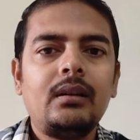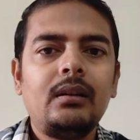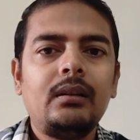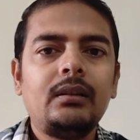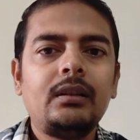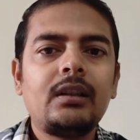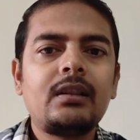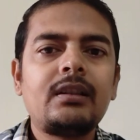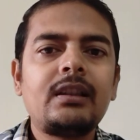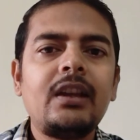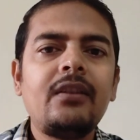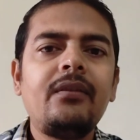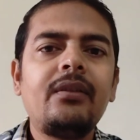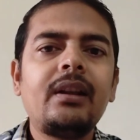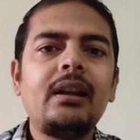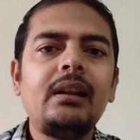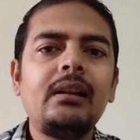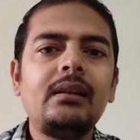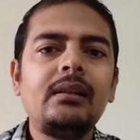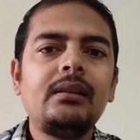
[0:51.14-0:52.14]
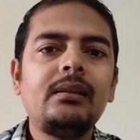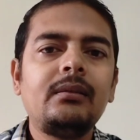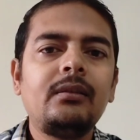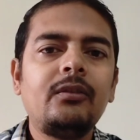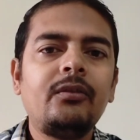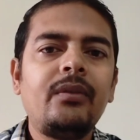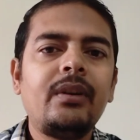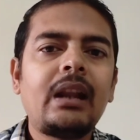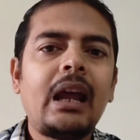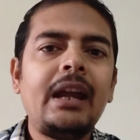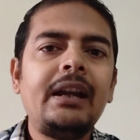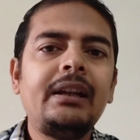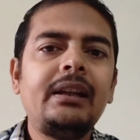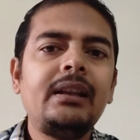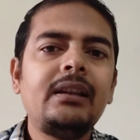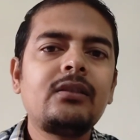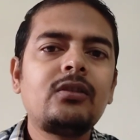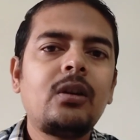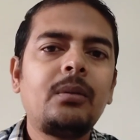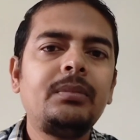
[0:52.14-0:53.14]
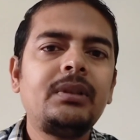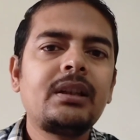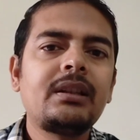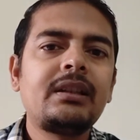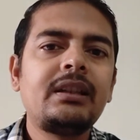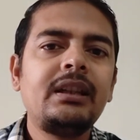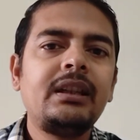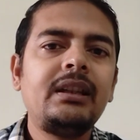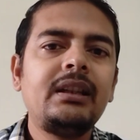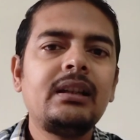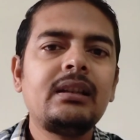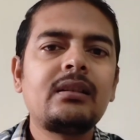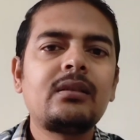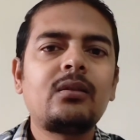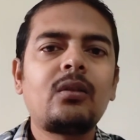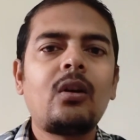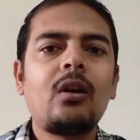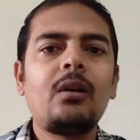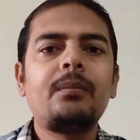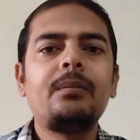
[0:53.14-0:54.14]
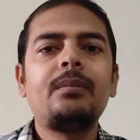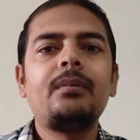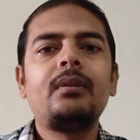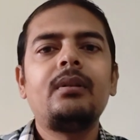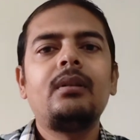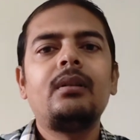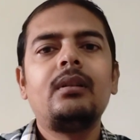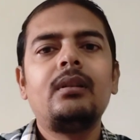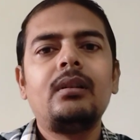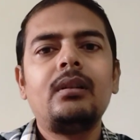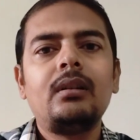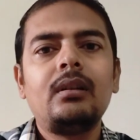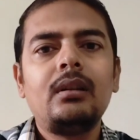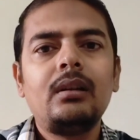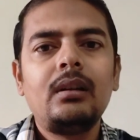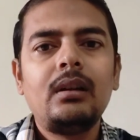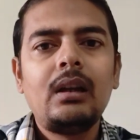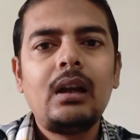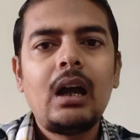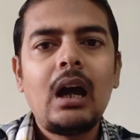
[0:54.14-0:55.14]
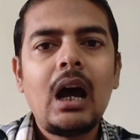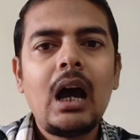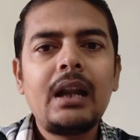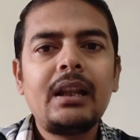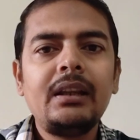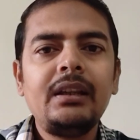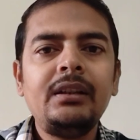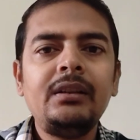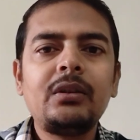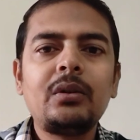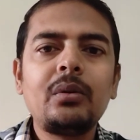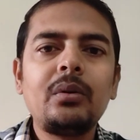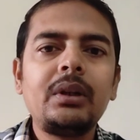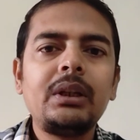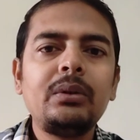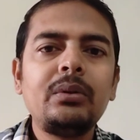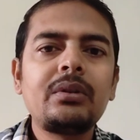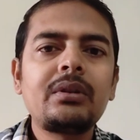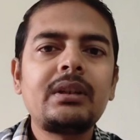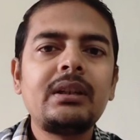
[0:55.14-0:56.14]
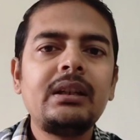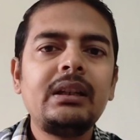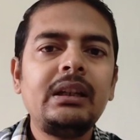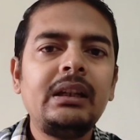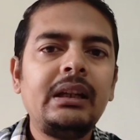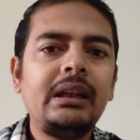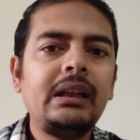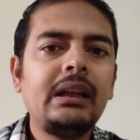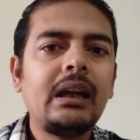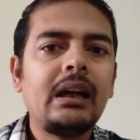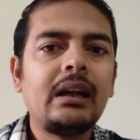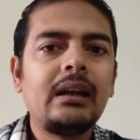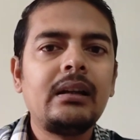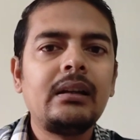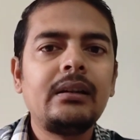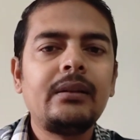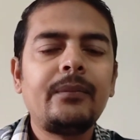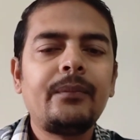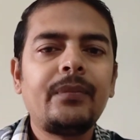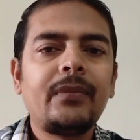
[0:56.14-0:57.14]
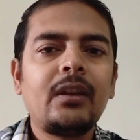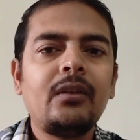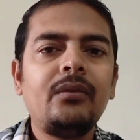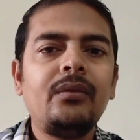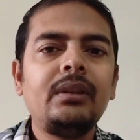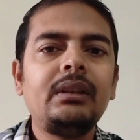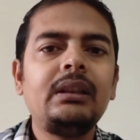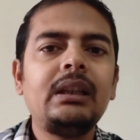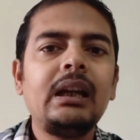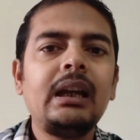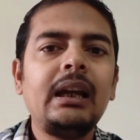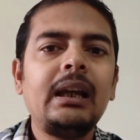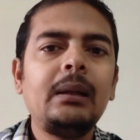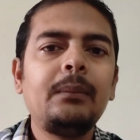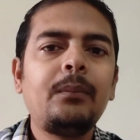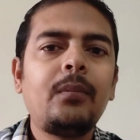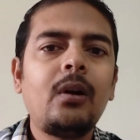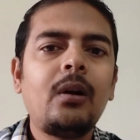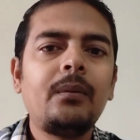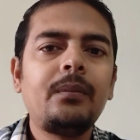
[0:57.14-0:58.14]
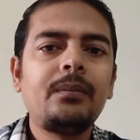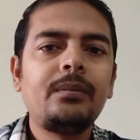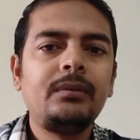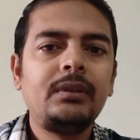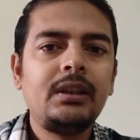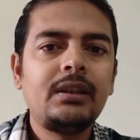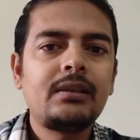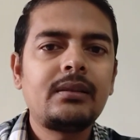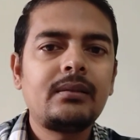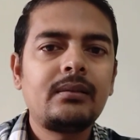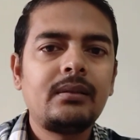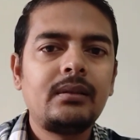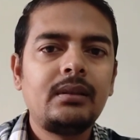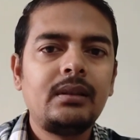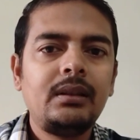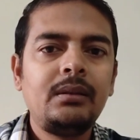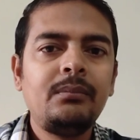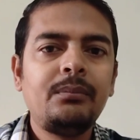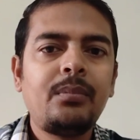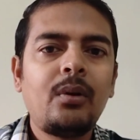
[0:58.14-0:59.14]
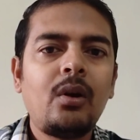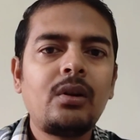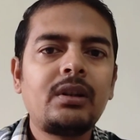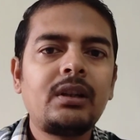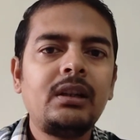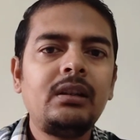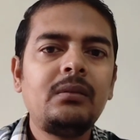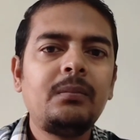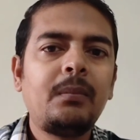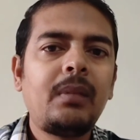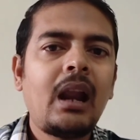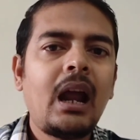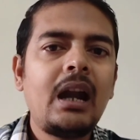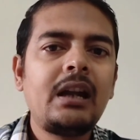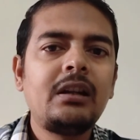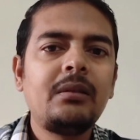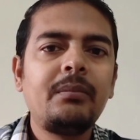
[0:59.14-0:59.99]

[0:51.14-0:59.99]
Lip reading: The several varieties of the cereals crop are introduced in India with the help of this important plant